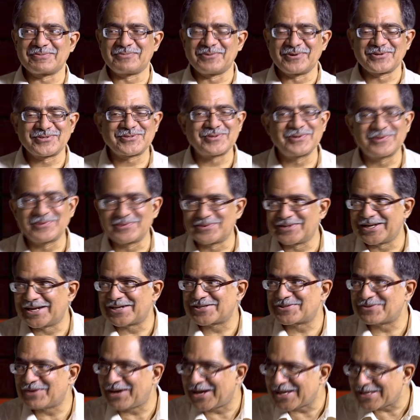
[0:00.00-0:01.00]
supposed to do
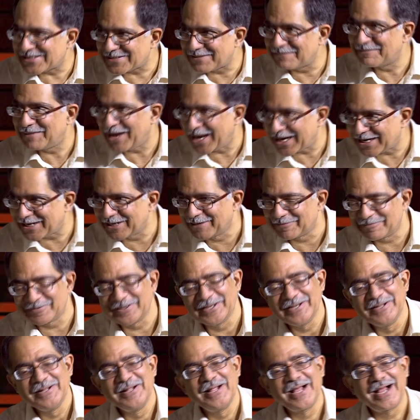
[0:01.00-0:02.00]
that. So I, as a
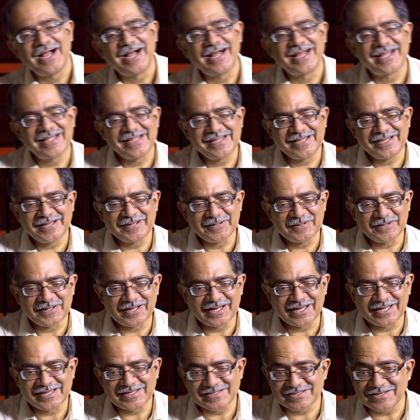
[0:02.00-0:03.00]
backup, yeah. I
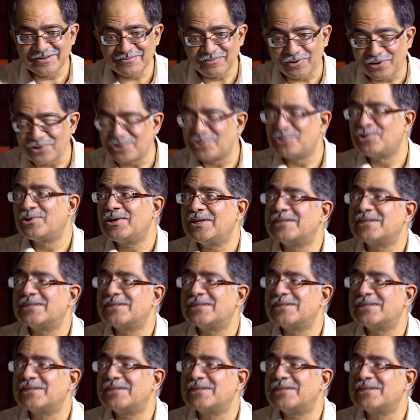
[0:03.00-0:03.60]
I said, what?